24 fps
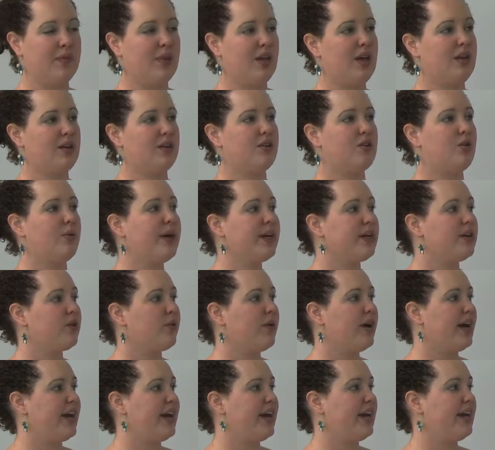And a quicker
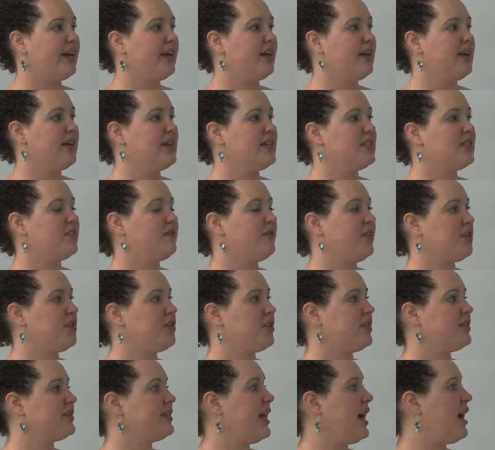way to figure
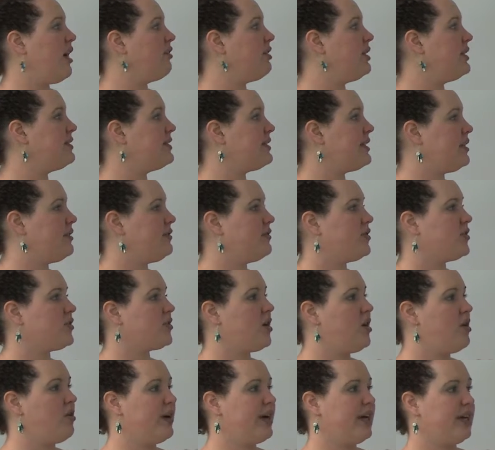this out, instead of just
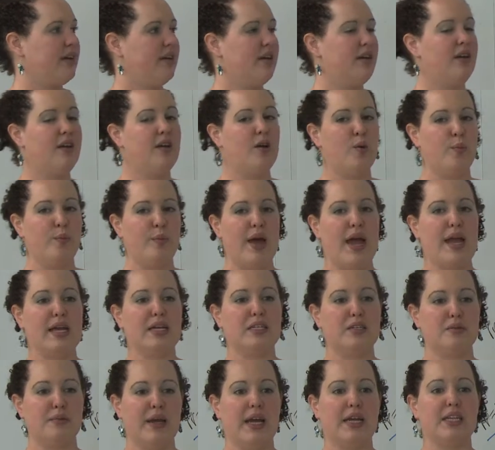going bank
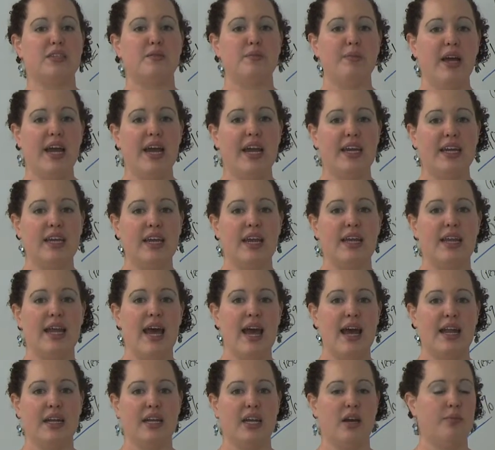to bank to bank and
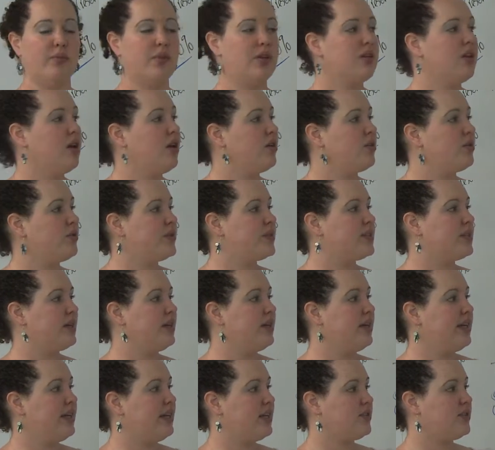adding up the loans,
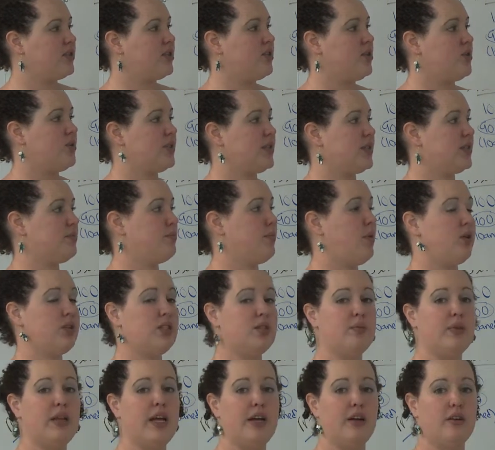is to use this
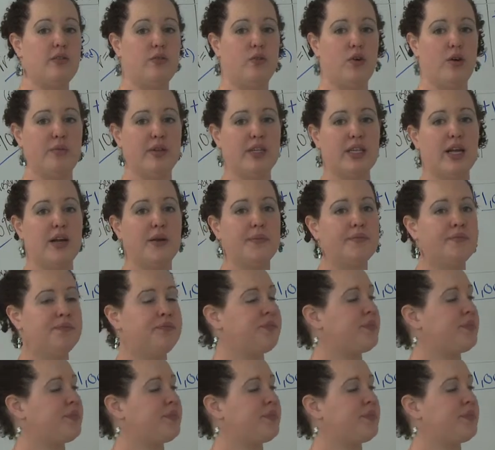multiplier formula.